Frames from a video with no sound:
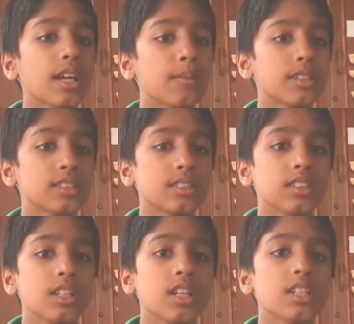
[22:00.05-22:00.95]
animals
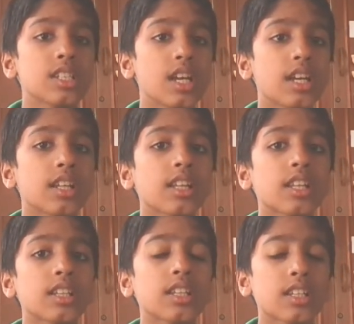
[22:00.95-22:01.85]
is higher
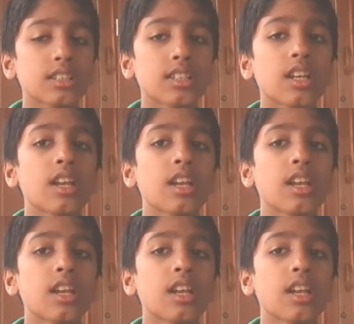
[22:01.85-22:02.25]
than the terrestrial